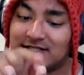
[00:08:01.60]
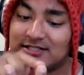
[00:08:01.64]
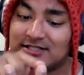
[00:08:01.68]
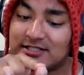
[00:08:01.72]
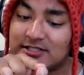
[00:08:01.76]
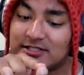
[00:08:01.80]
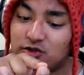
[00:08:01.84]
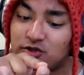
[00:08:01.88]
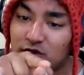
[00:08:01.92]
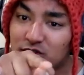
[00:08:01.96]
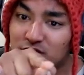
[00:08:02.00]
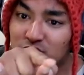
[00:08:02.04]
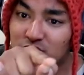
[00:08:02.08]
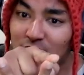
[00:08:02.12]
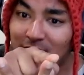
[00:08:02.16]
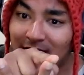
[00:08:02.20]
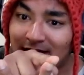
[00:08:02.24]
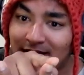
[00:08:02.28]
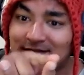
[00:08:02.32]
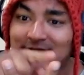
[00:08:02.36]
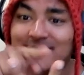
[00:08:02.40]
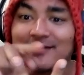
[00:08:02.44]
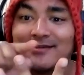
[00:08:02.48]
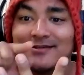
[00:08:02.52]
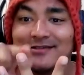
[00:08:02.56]
this is also
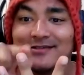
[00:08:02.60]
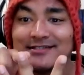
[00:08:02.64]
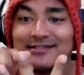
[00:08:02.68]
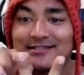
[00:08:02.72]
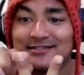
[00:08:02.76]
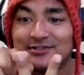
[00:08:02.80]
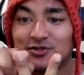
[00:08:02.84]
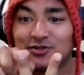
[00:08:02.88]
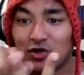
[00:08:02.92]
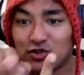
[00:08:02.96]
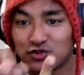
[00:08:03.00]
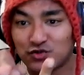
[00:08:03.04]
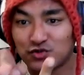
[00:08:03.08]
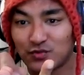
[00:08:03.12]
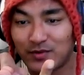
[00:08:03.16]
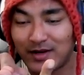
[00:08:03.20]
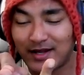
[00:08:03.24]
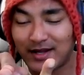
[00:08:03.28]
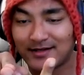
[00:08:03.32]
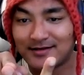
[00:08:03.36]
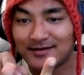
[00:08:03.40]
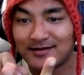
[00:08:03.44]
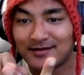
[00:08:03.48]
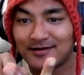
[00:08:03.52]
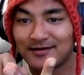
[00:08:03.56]
right, this is also
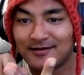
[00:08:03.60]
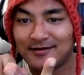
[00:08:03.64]
right.